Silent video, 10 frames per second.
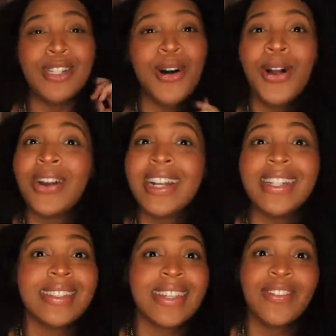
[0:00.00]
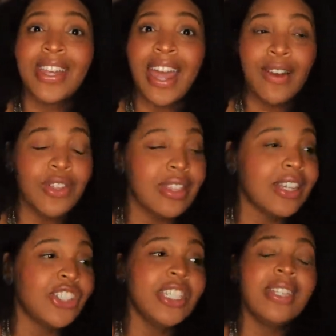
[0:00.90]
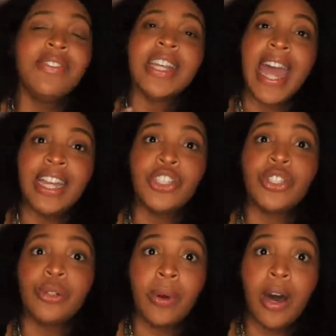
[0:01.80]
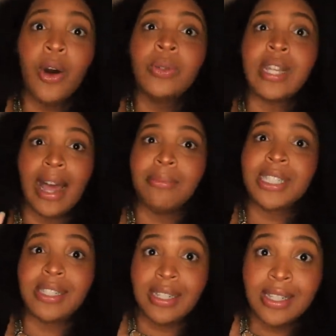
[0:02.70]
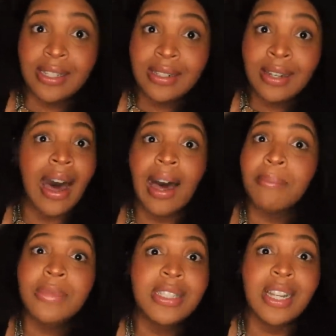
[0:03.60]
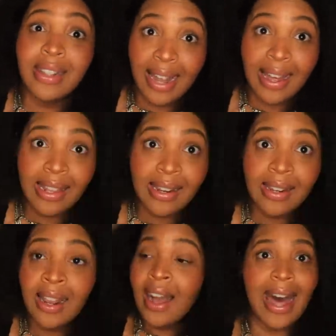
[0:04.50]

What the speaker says: Lori is giving everything. She's giving H2O times 10. I'm delighted.